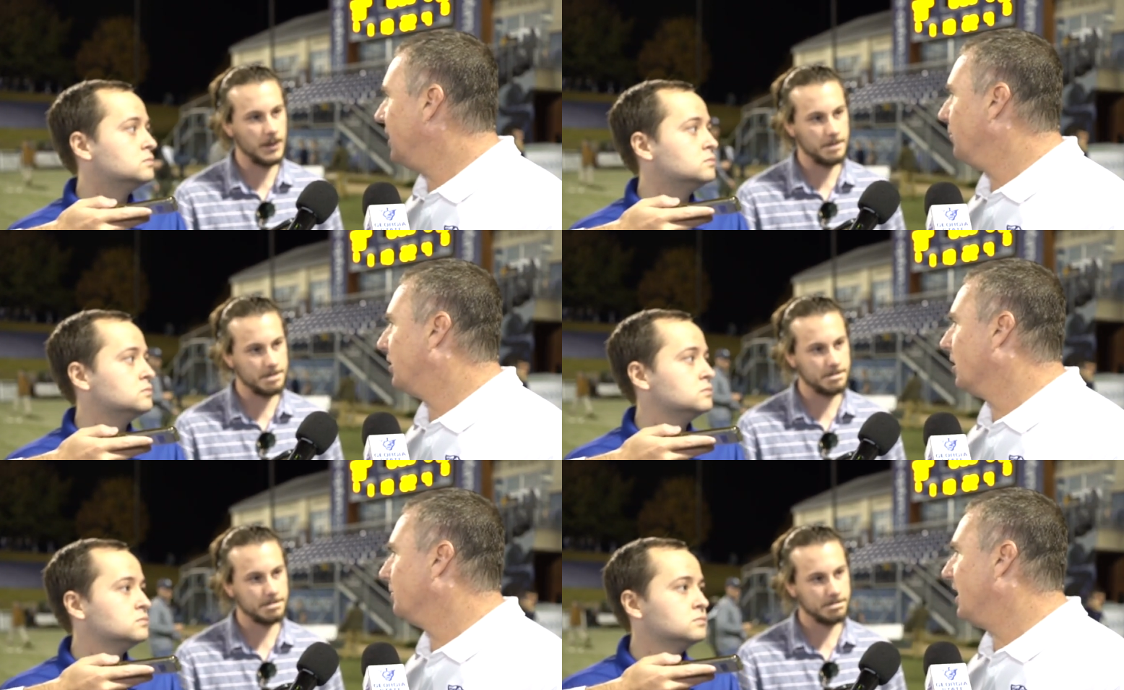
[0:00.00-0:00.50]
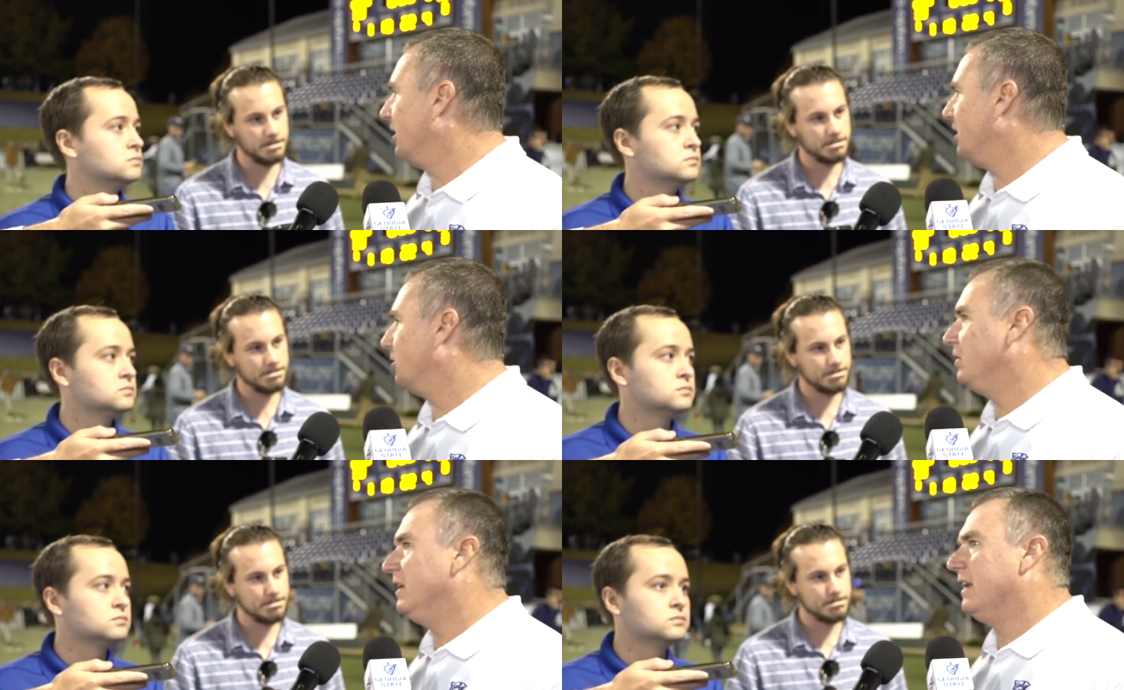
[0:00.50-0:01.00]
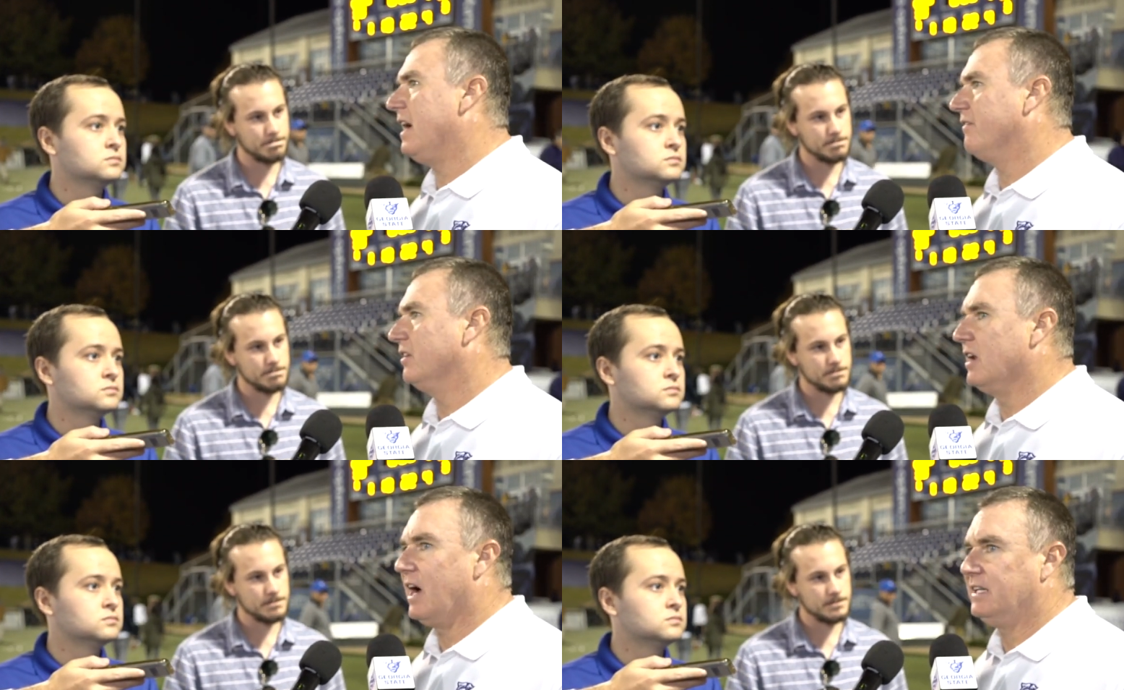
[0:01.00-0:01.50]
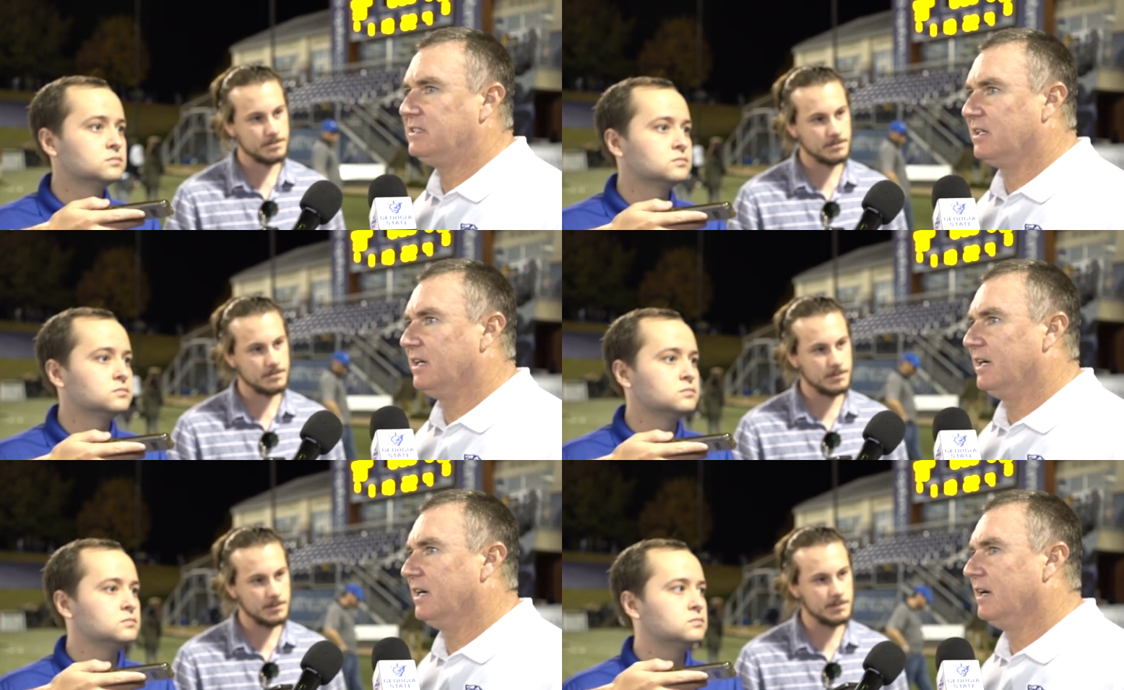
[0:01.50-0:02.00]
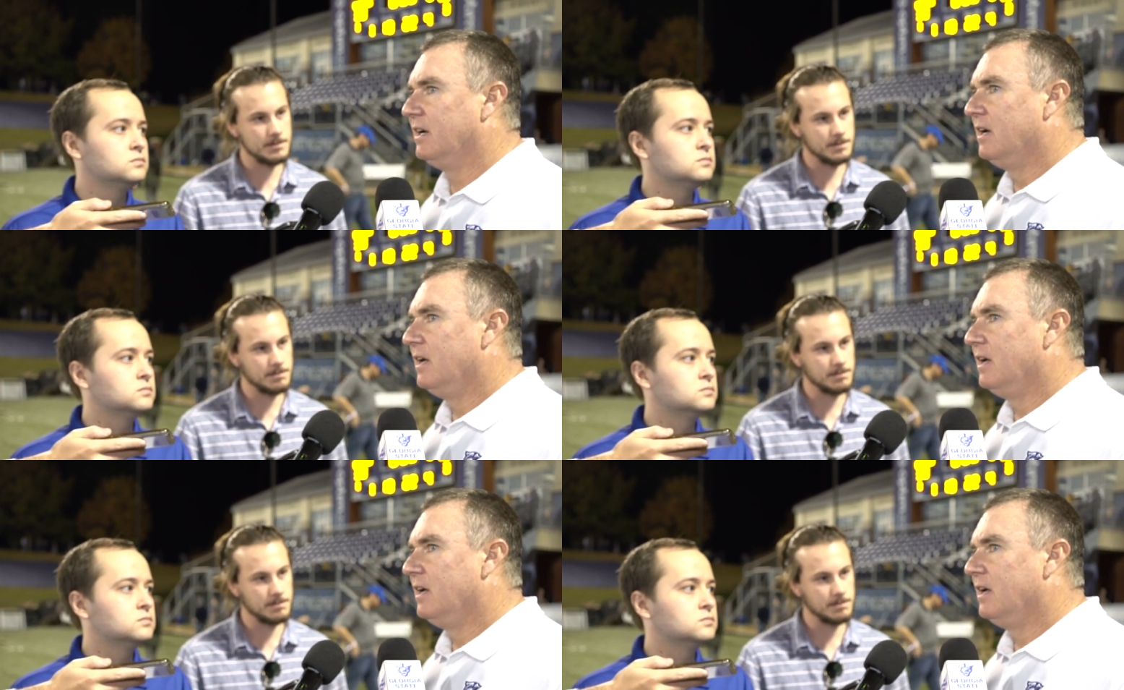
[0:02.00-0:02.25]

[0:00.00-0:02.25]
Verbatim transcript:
Speaker 1: and, we come down here and we didn't have a night. Uh,